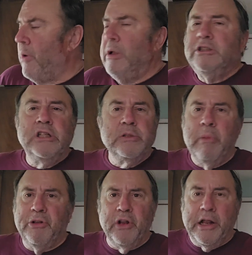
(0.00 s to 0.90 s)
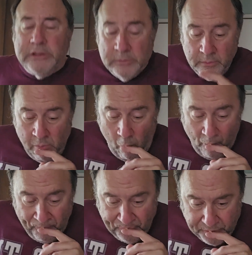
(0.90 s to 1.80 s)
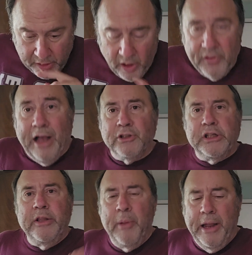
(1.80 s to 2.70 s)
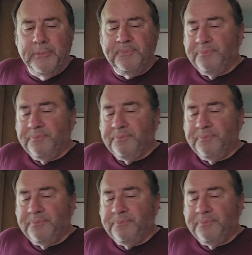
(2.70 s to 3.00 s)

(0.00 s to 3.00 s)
It's just melted ice on the outside of the bag.